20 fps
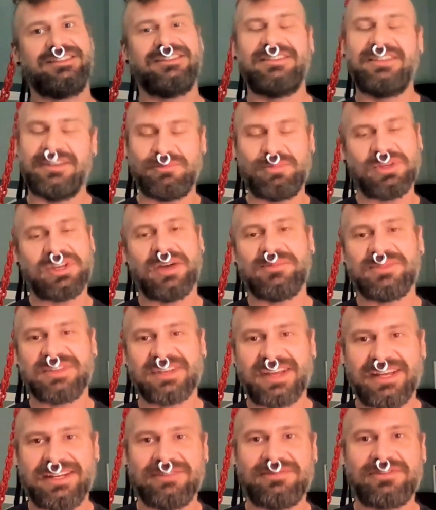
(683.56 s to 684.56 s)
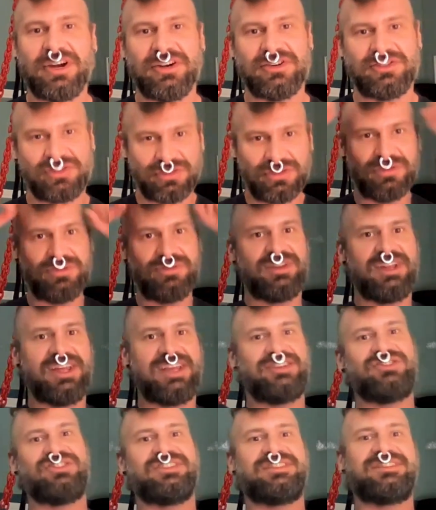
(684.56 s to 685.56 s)
it becomes a kind of cartoon,
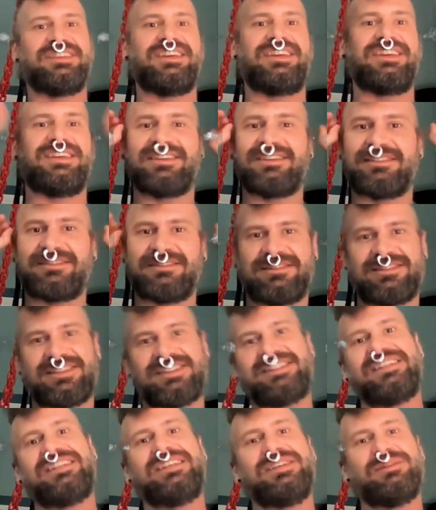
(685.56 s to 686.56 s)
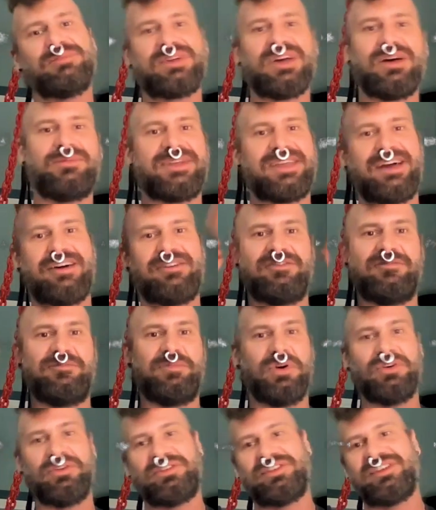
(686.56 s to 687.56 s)
like just like steam coming out of
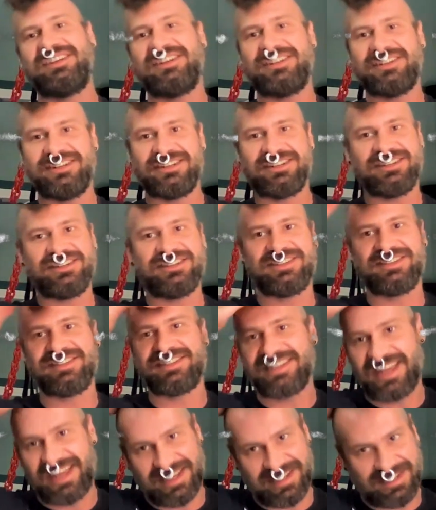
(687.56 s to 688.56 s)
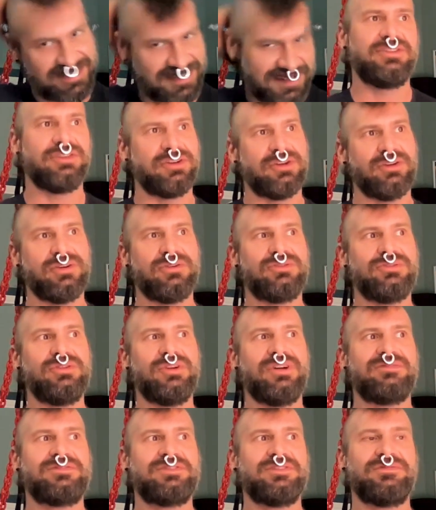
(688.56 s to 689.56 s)
both ears, and you know,
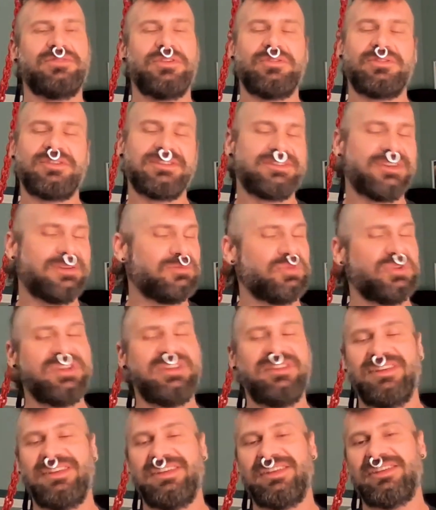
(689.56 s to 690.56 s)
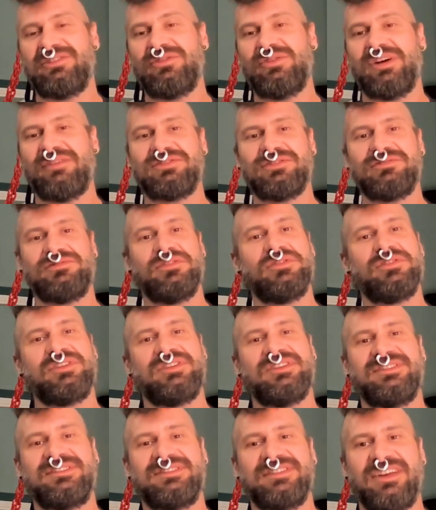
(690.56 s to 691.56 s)
you have to focus on breathing, you have to
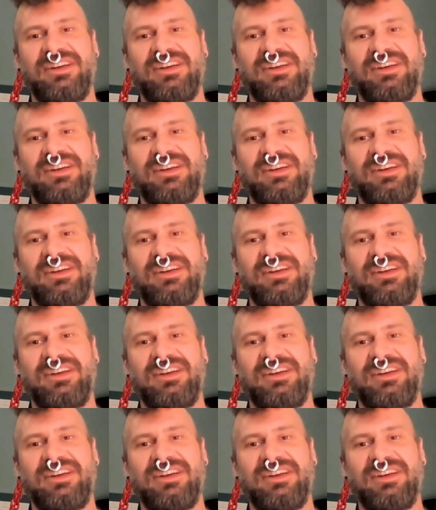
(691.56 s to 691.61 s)
focus